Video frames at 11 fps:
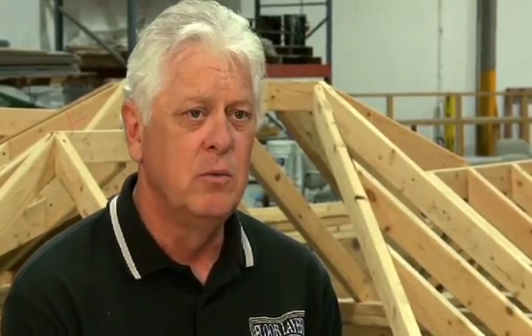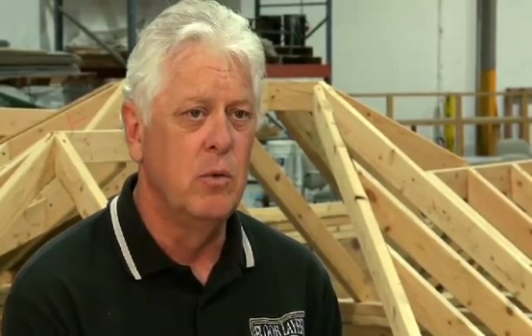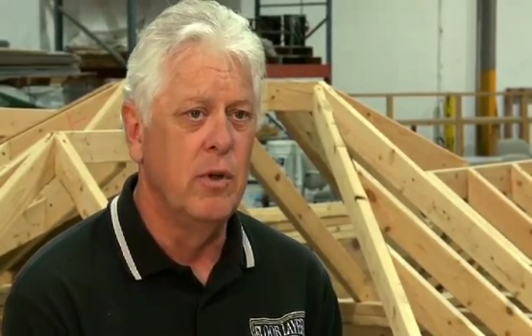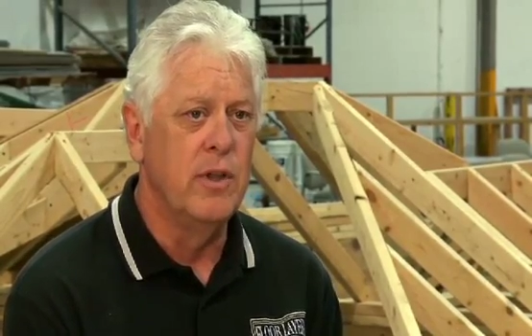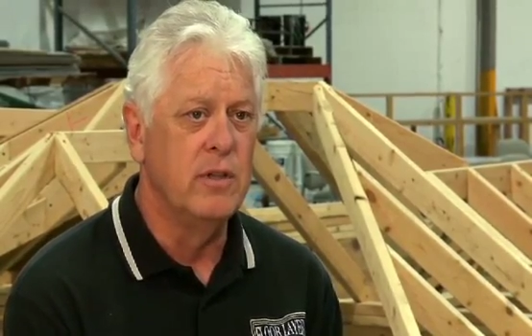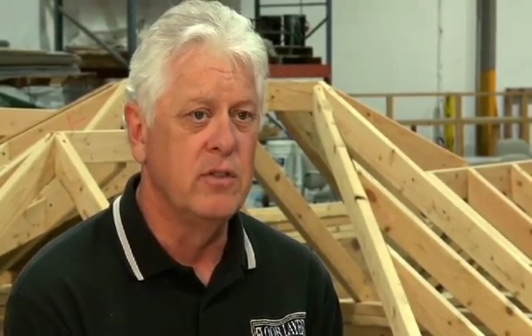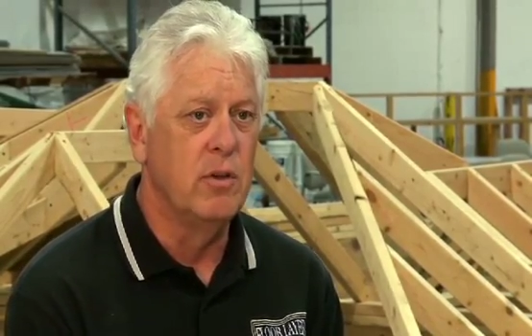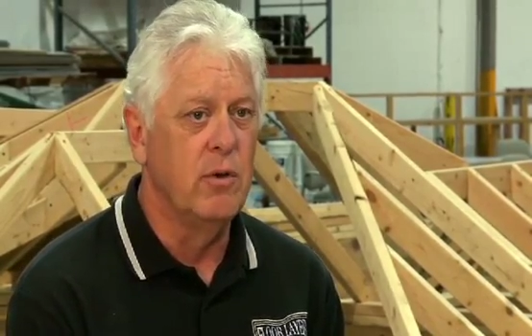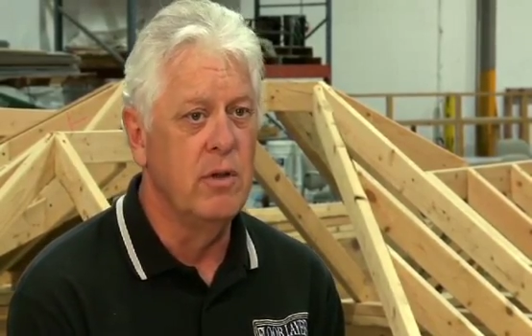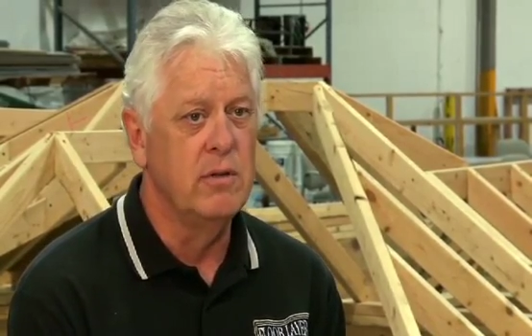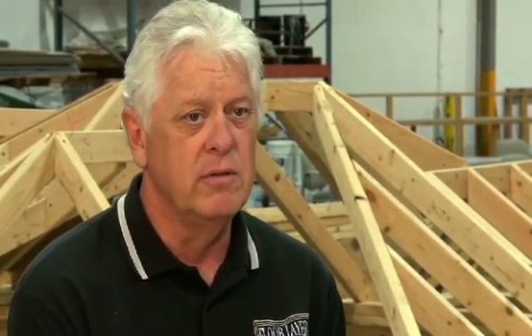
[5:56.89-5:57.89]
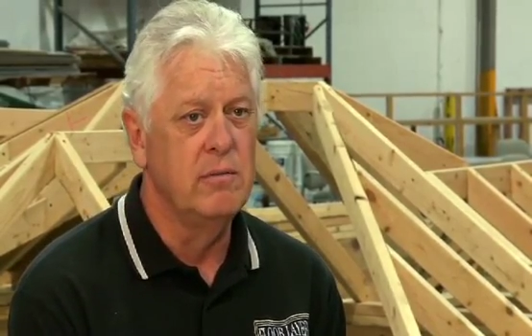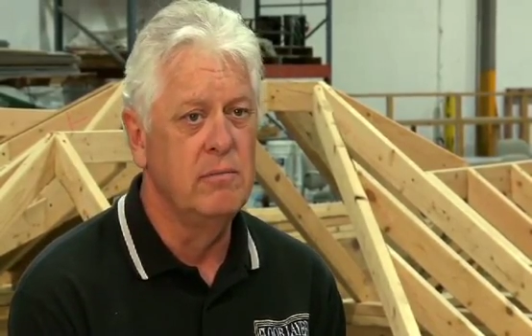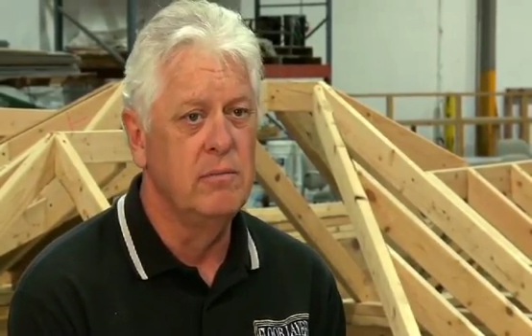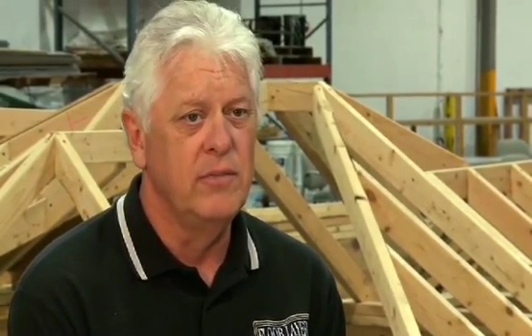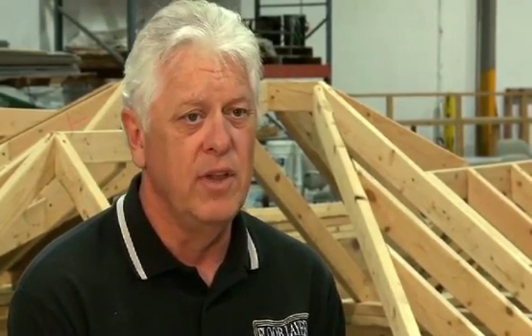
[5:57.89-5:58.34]
well, then so does
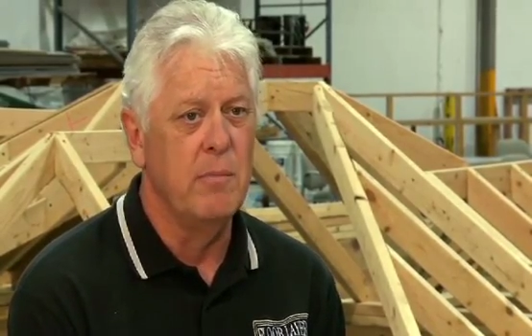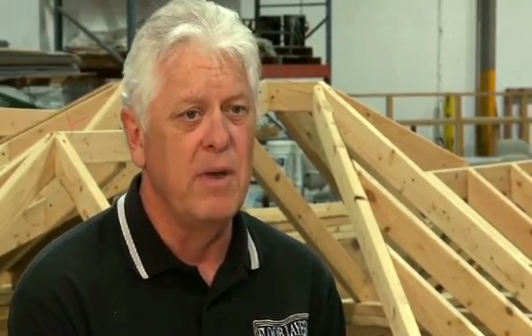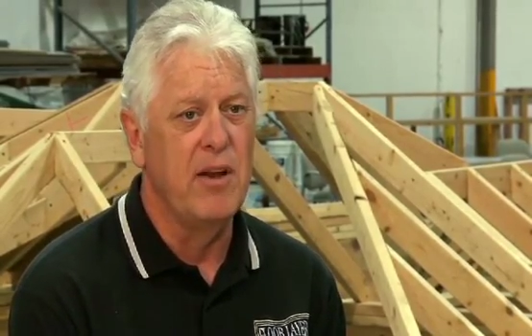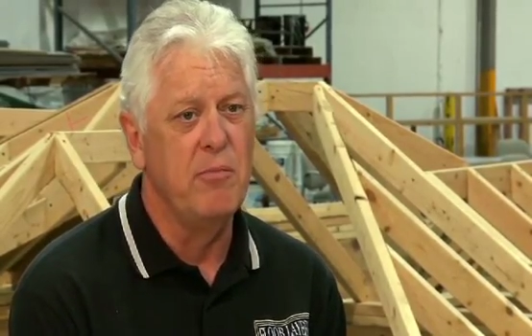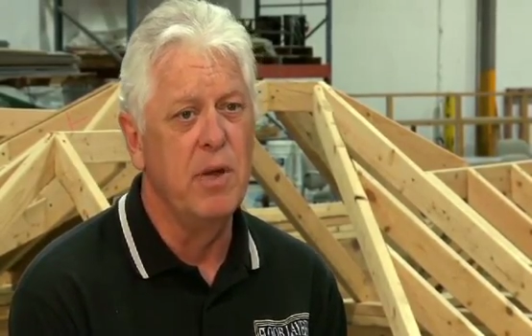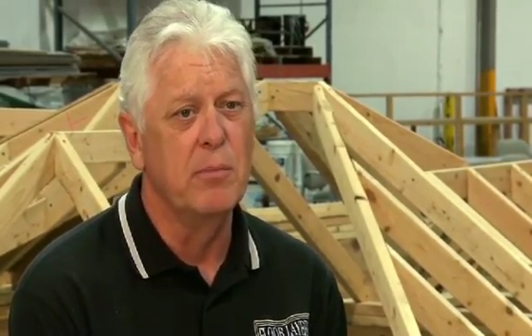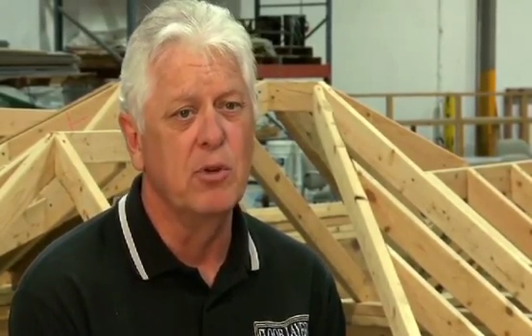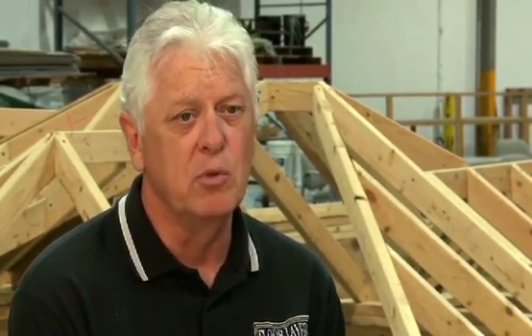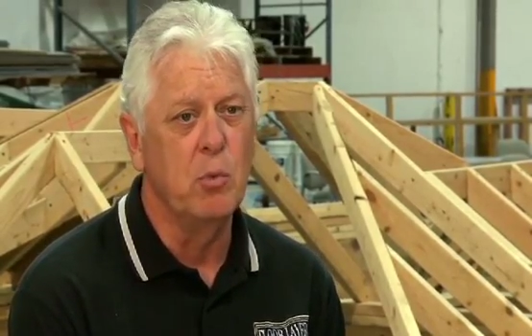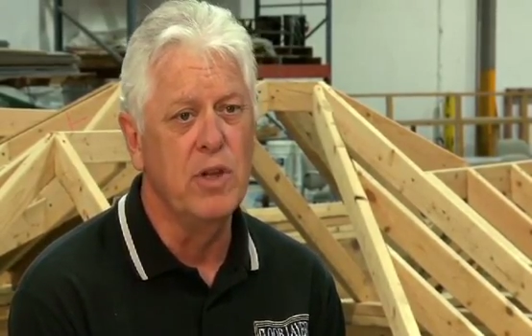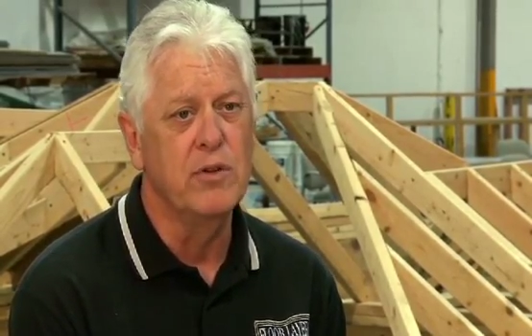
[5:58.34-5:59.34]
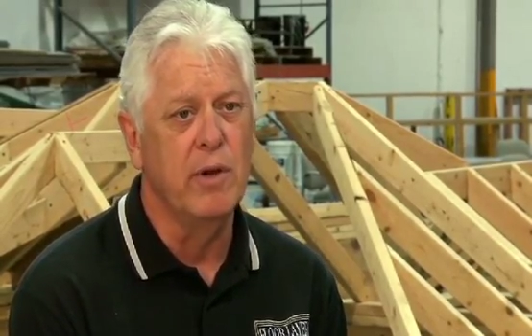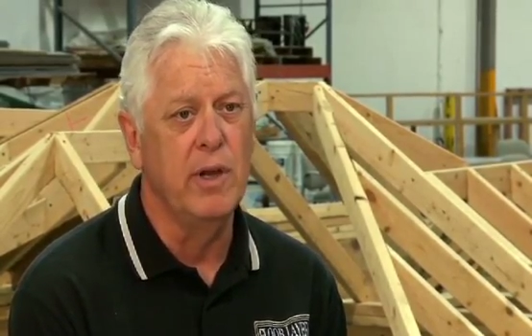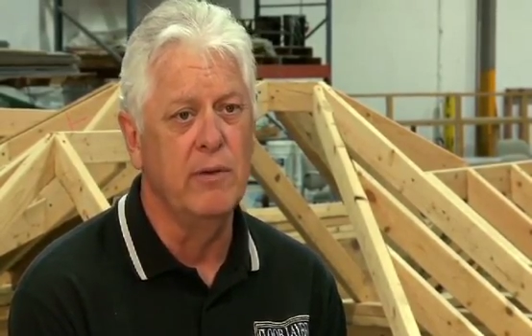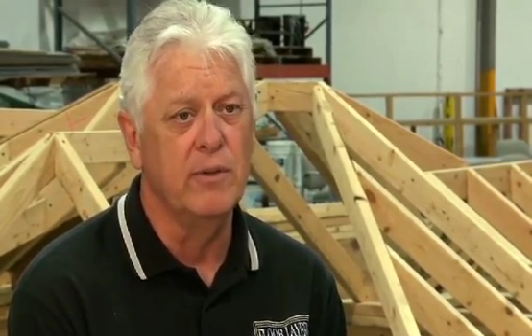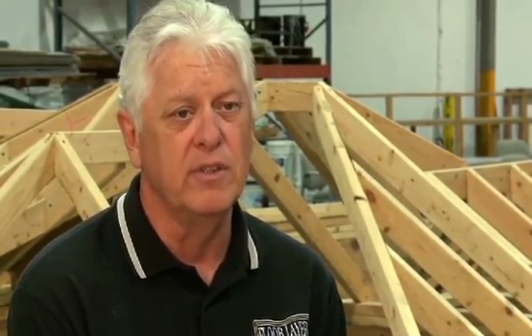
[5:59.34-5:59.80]
the amount of members that we
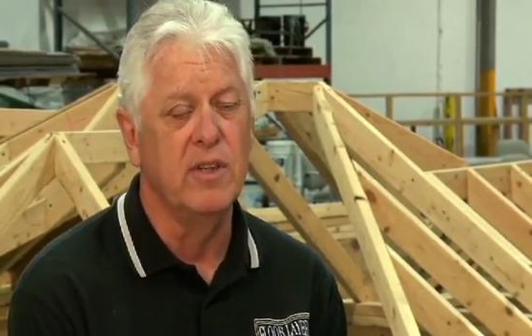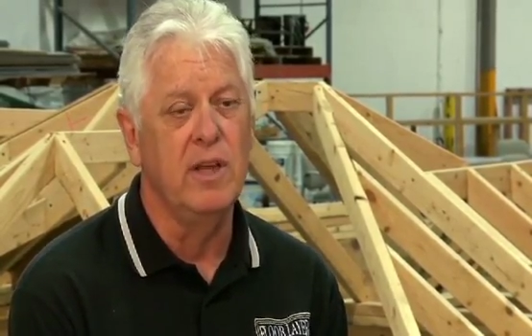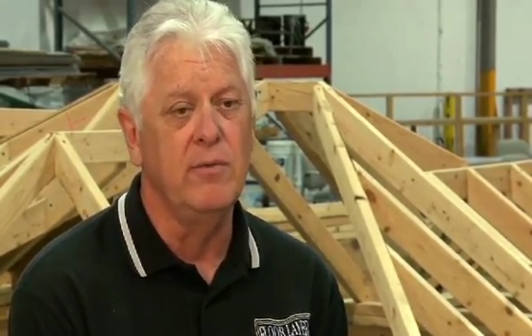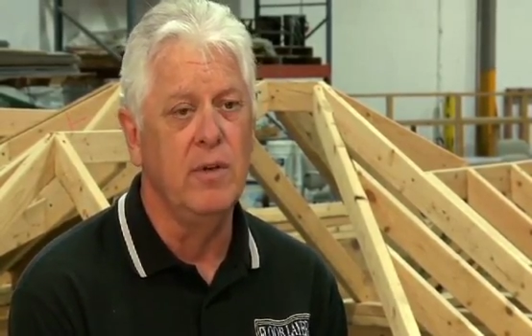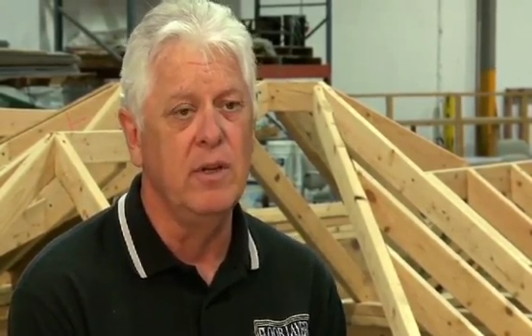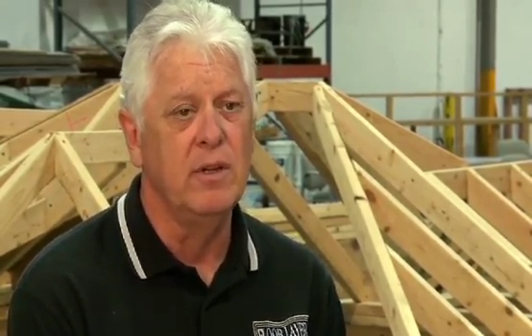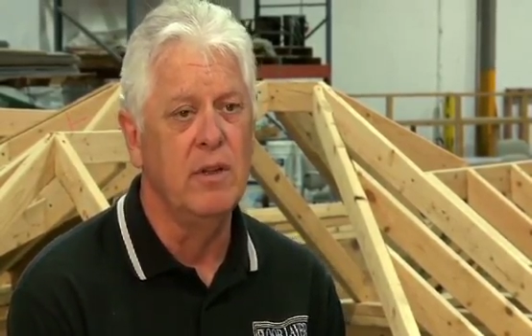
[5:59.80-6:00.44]
train for safety.